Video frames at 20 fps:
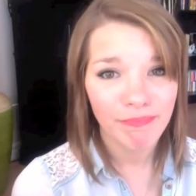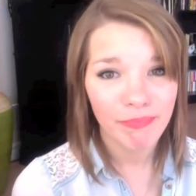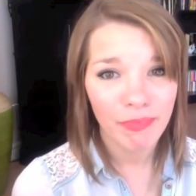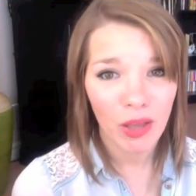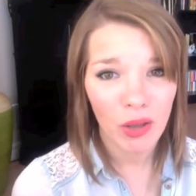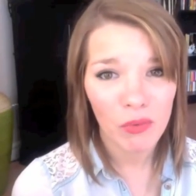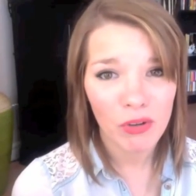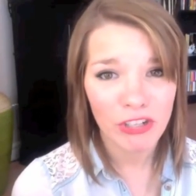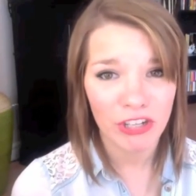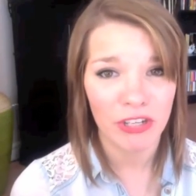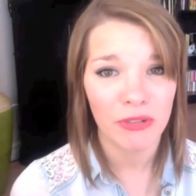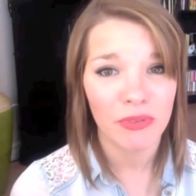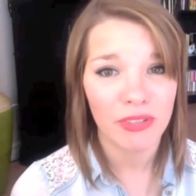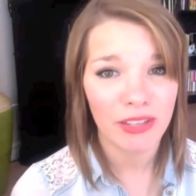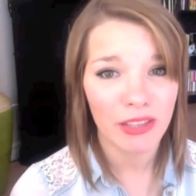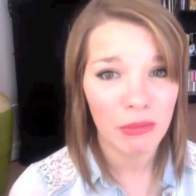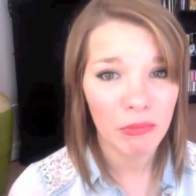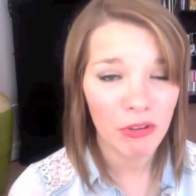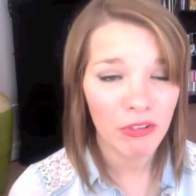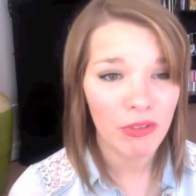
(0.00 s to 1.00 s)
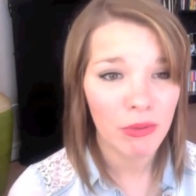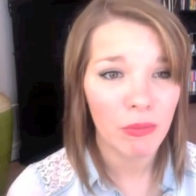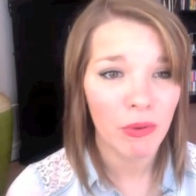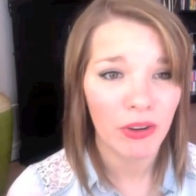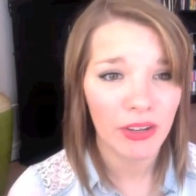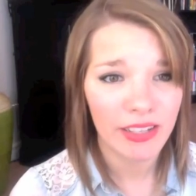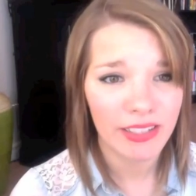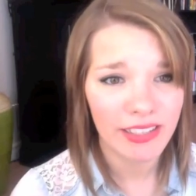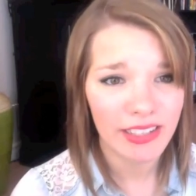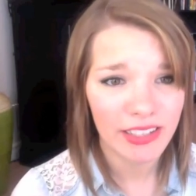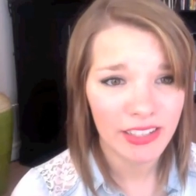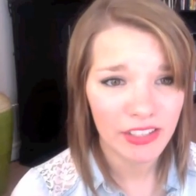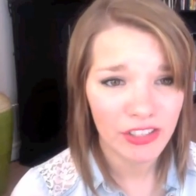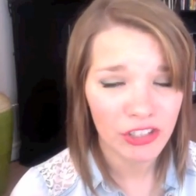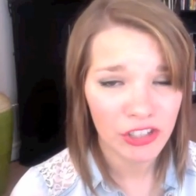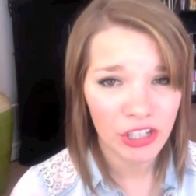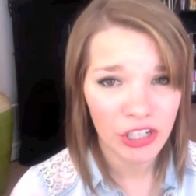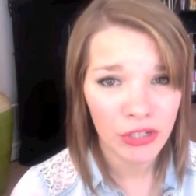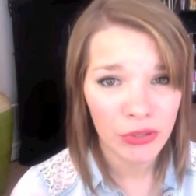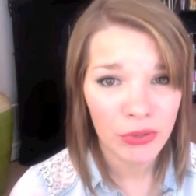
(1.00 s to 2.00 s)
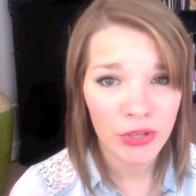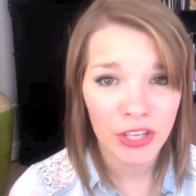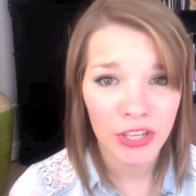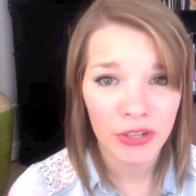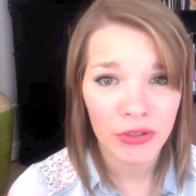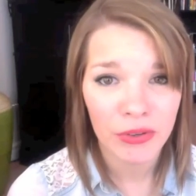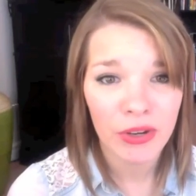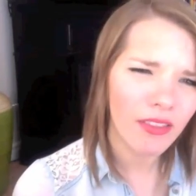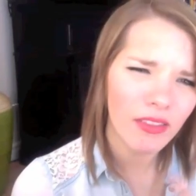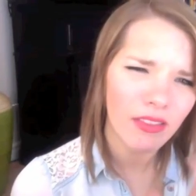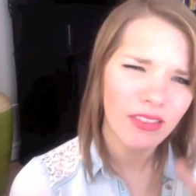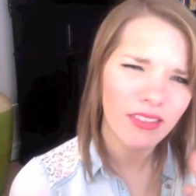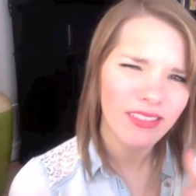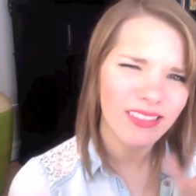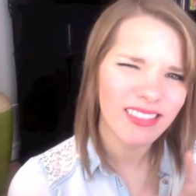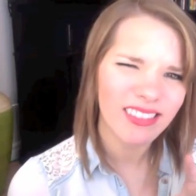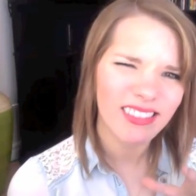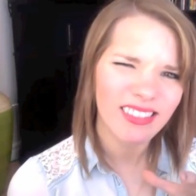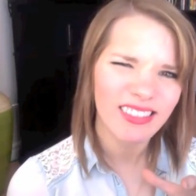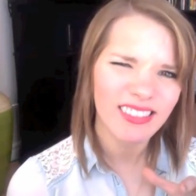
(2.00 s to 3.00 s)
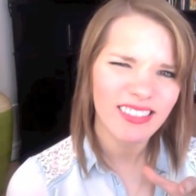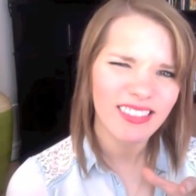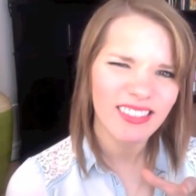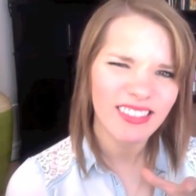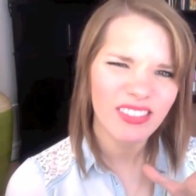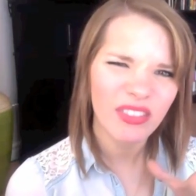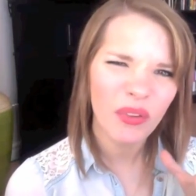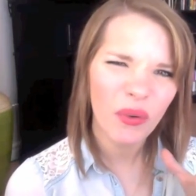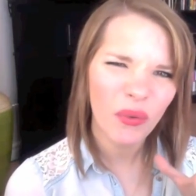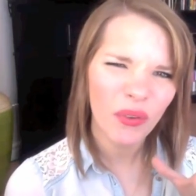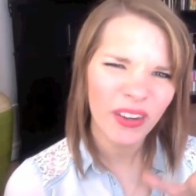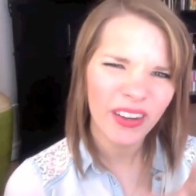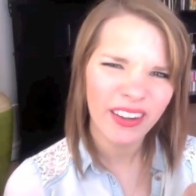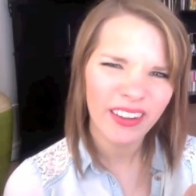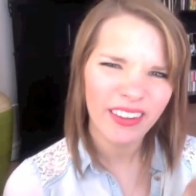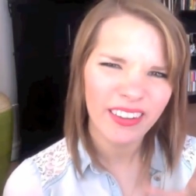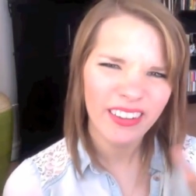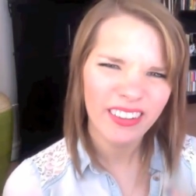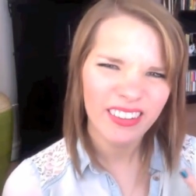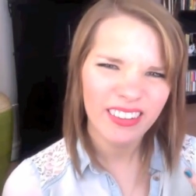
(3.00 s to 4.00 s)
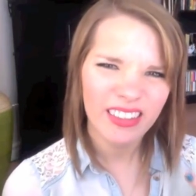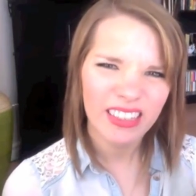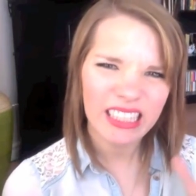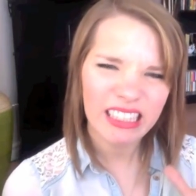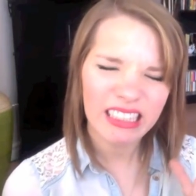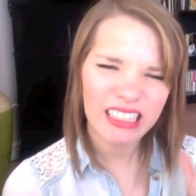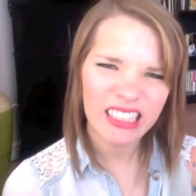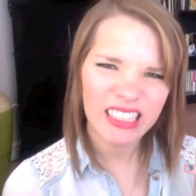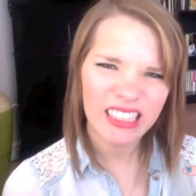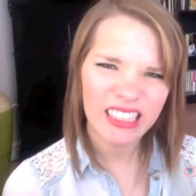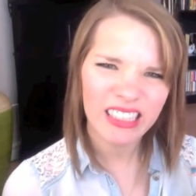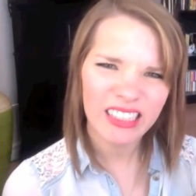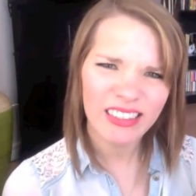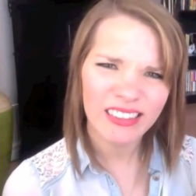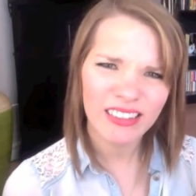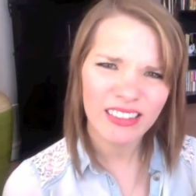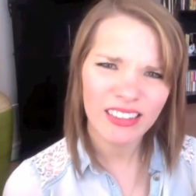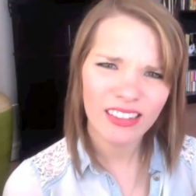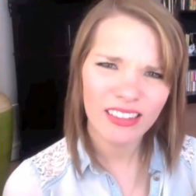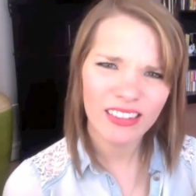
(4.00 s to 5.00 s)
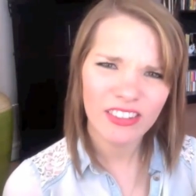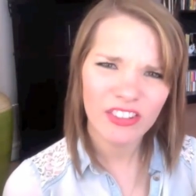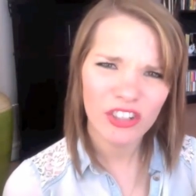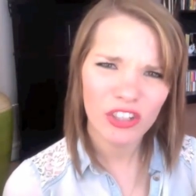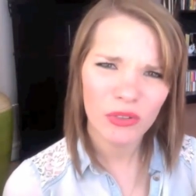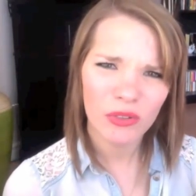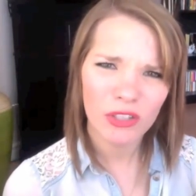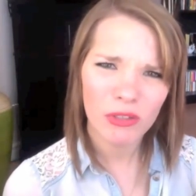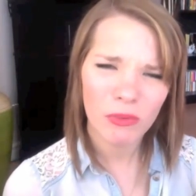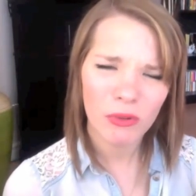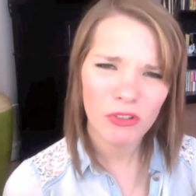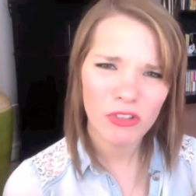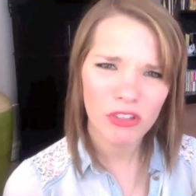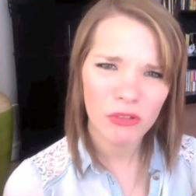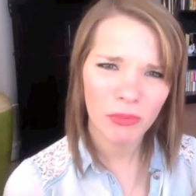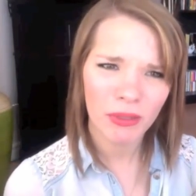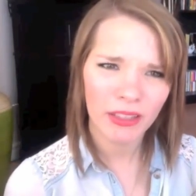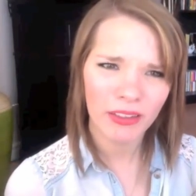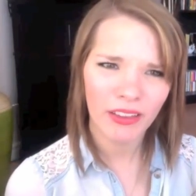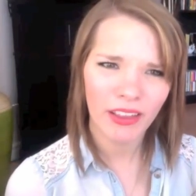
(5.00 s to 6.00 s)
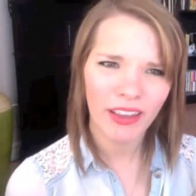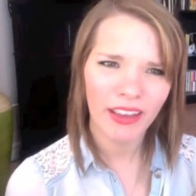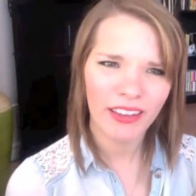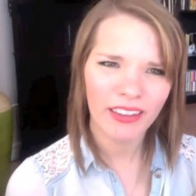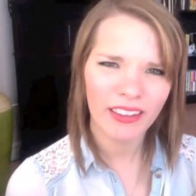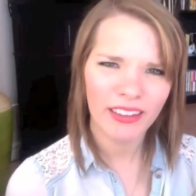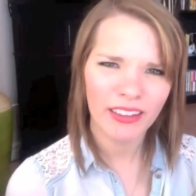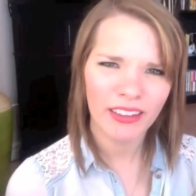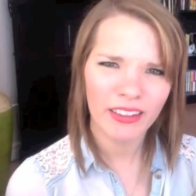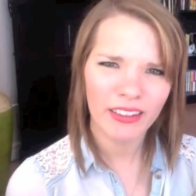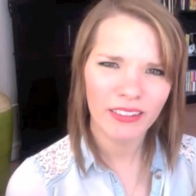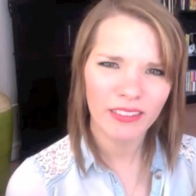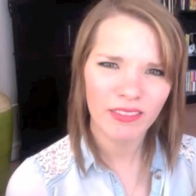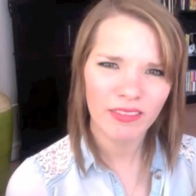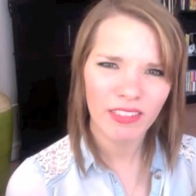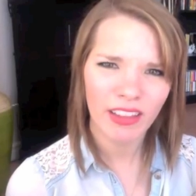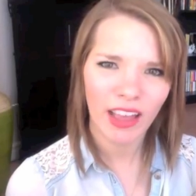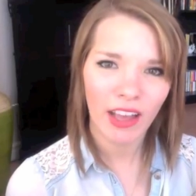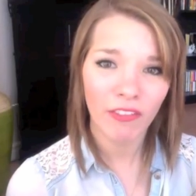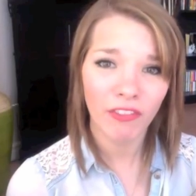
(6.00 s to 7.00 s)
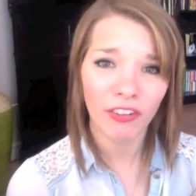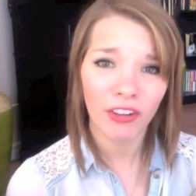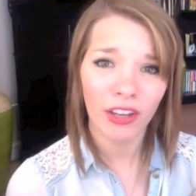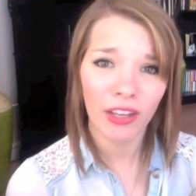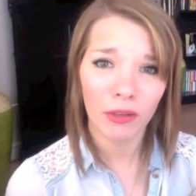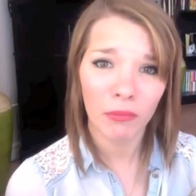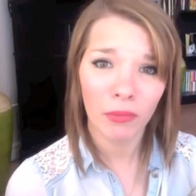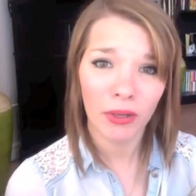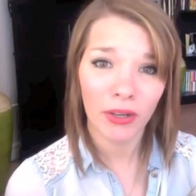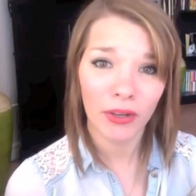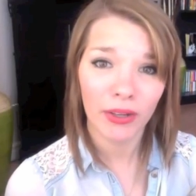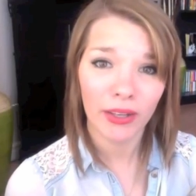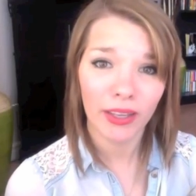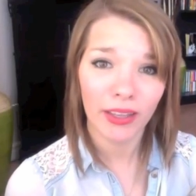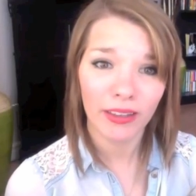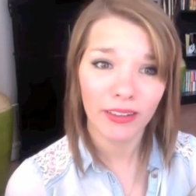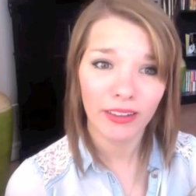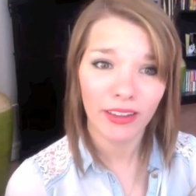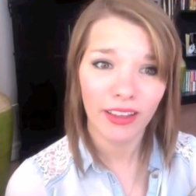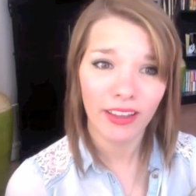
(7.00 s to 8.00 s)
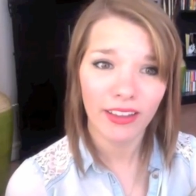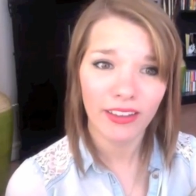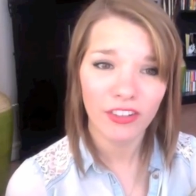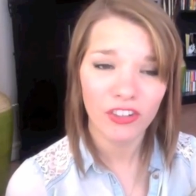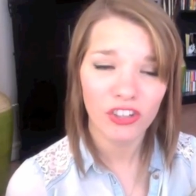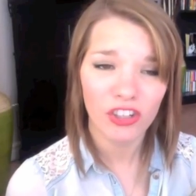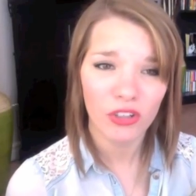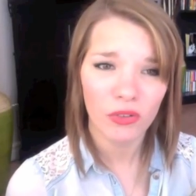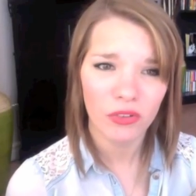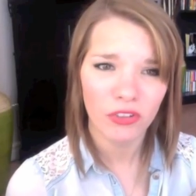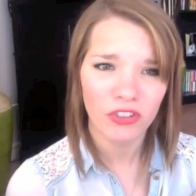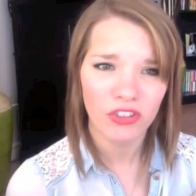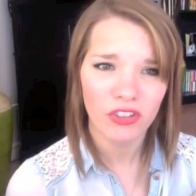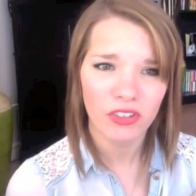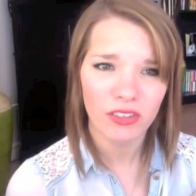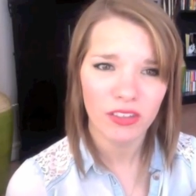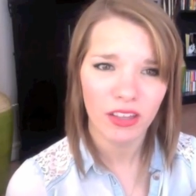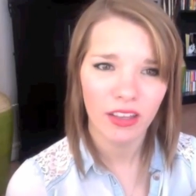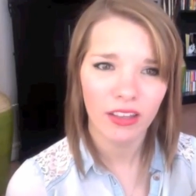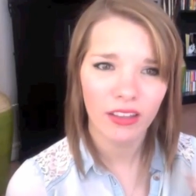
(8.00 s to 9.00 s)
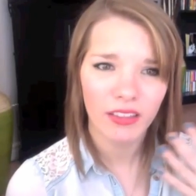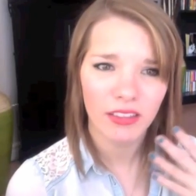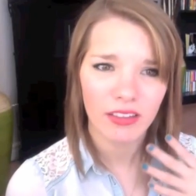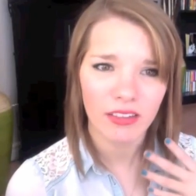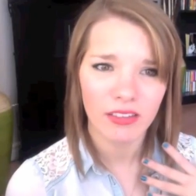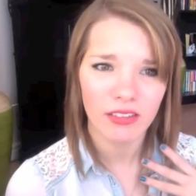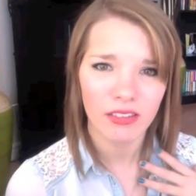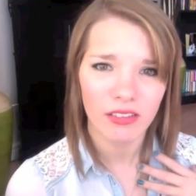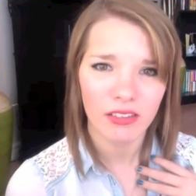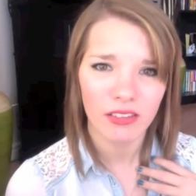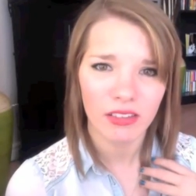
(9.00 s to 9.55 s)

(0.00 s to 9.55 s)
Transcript: I wish he was in the movie more because he is too cute. Nora, yeah, she was supposed to be like African American, and she was just like this.